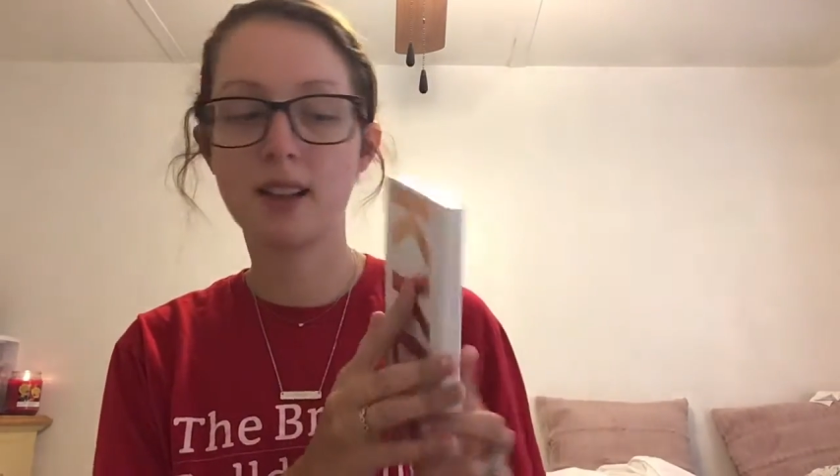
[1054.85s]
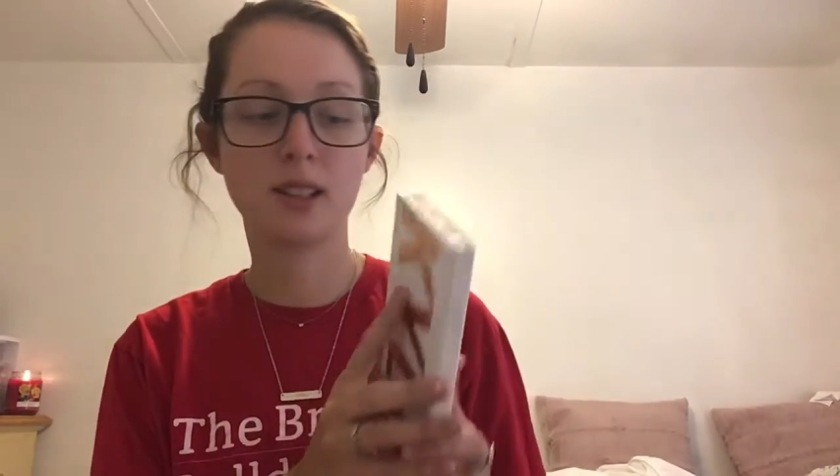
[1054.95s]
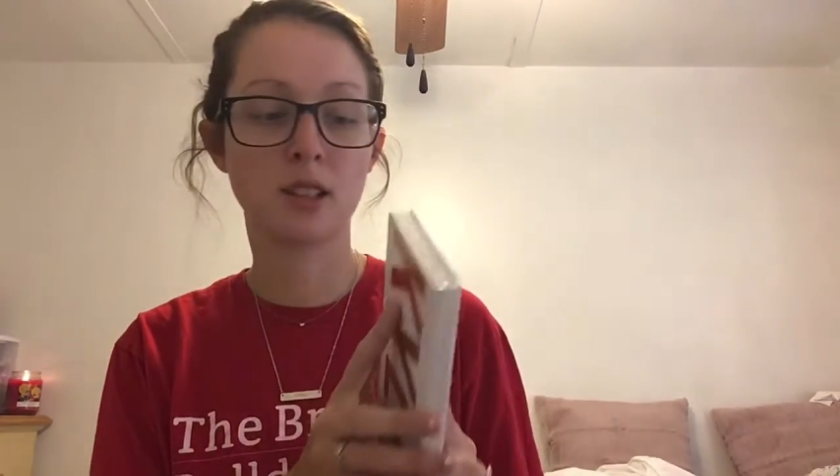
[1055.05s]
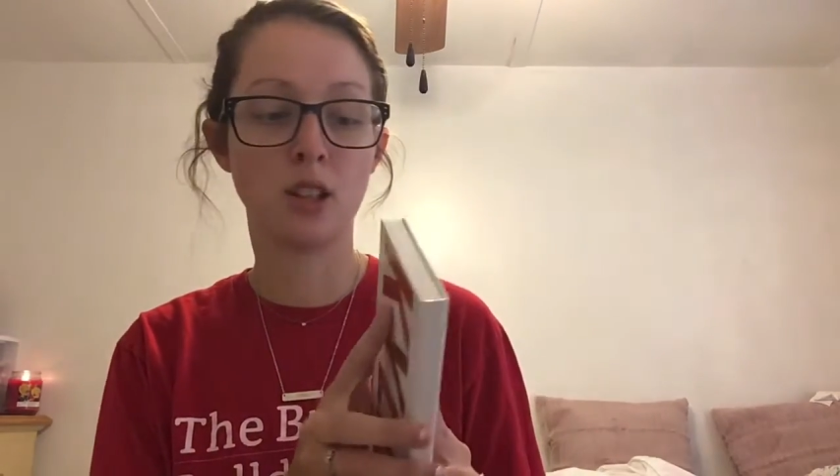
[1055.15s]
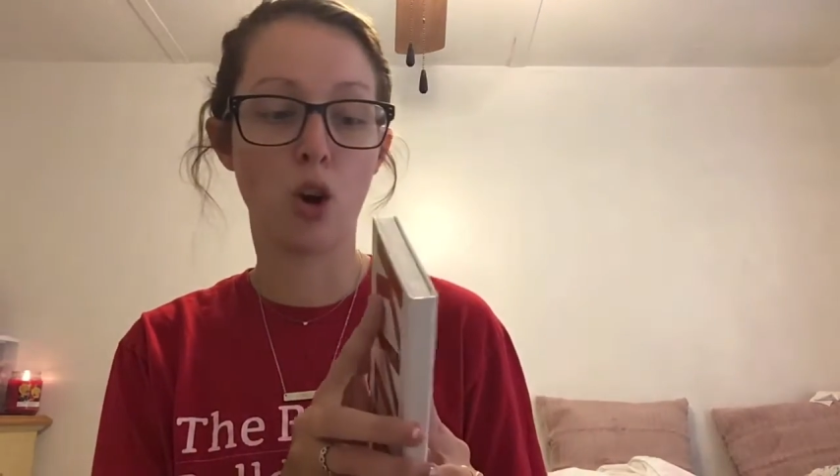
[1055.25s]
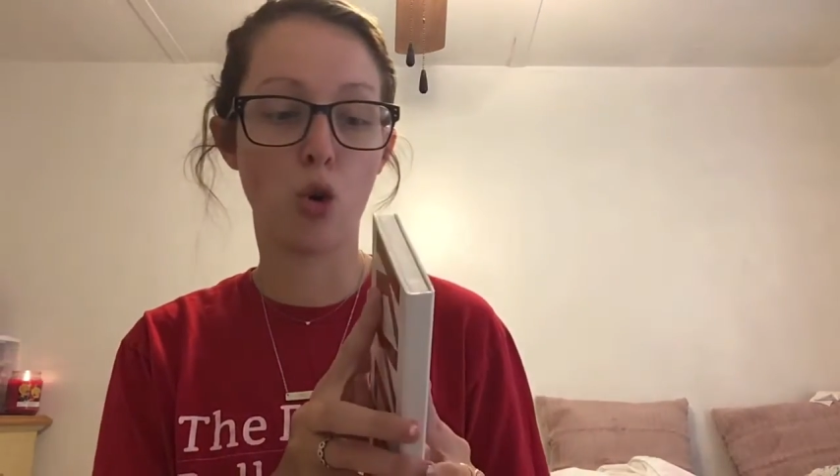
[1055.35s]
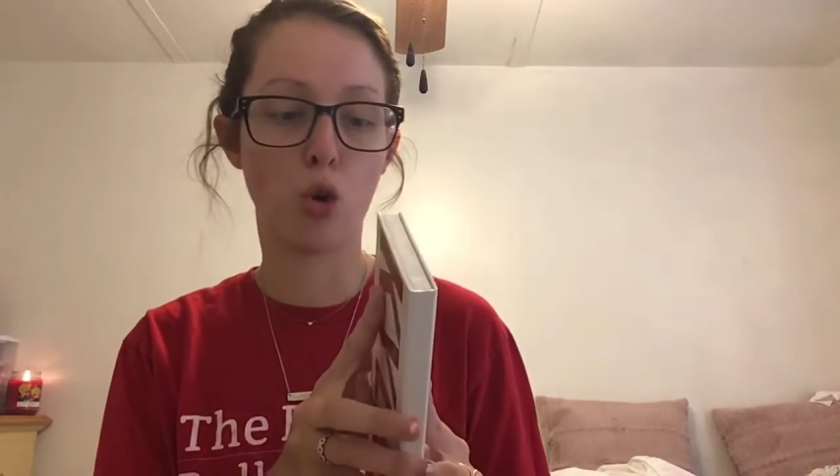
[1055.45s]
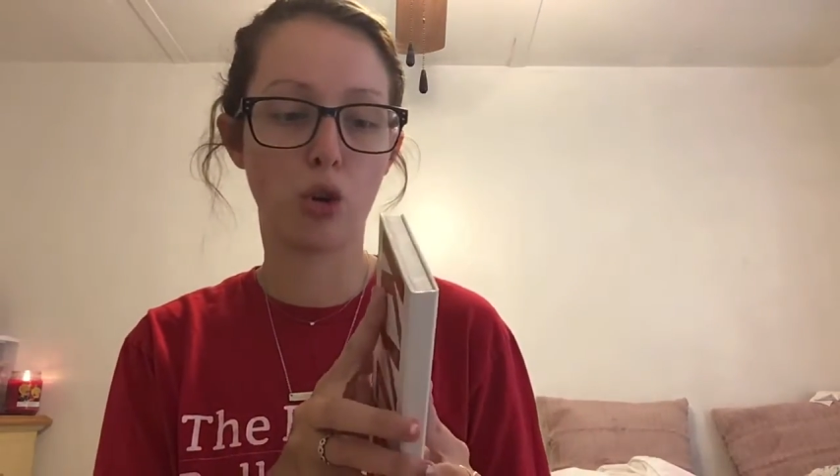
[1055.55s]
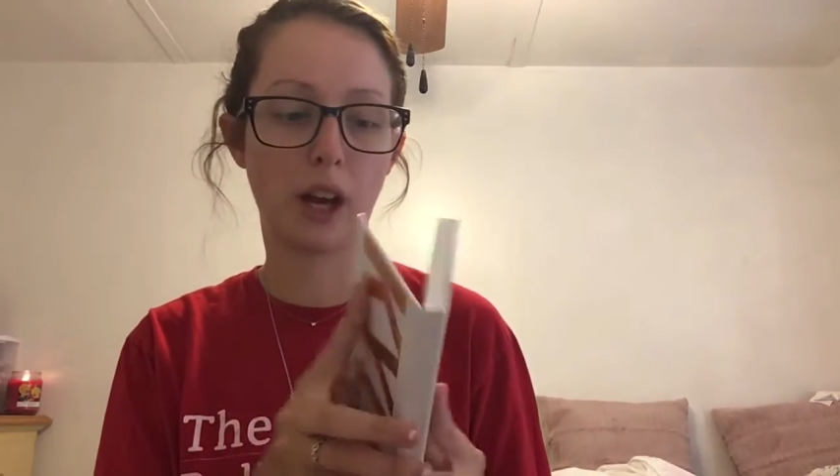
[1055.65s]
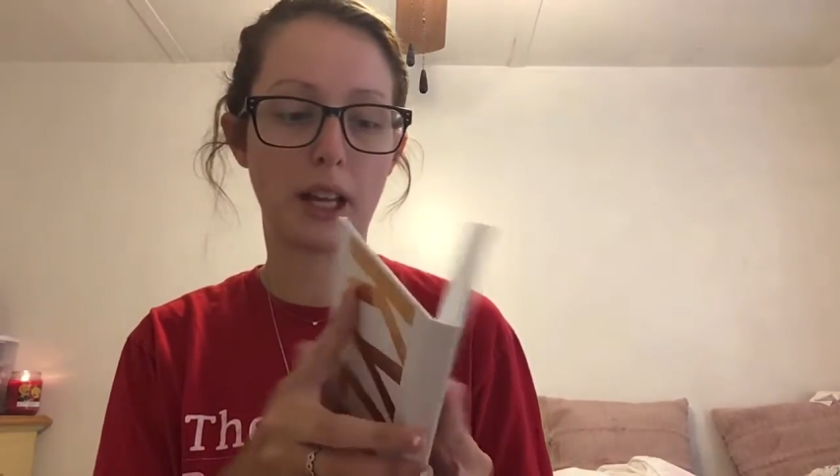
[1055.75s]
This is an
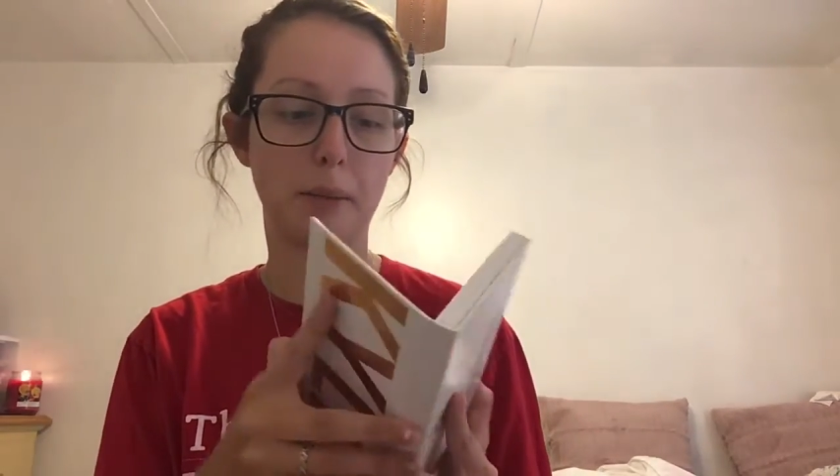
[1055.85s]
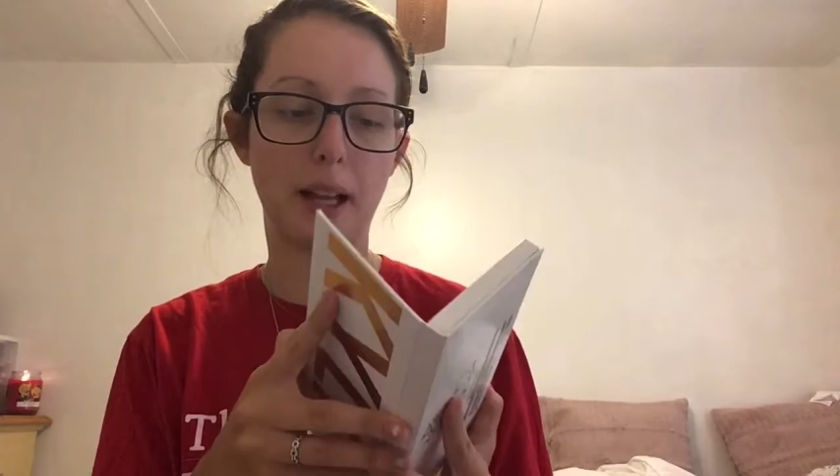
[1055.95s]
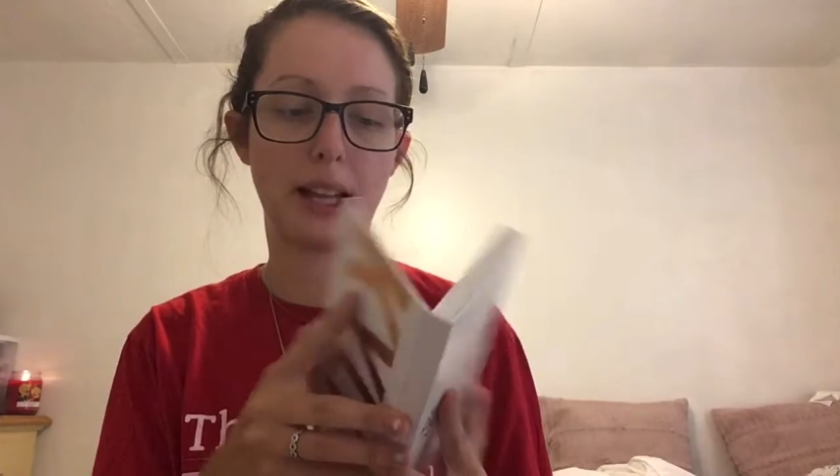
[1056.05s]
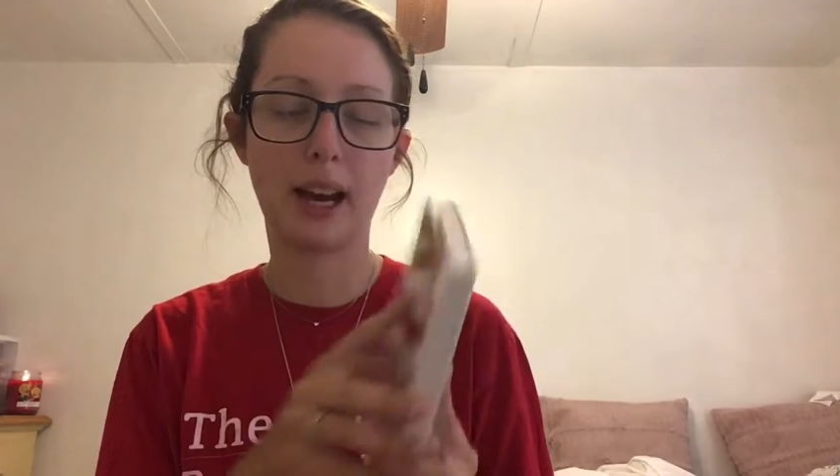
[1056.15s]
old Kylie palette.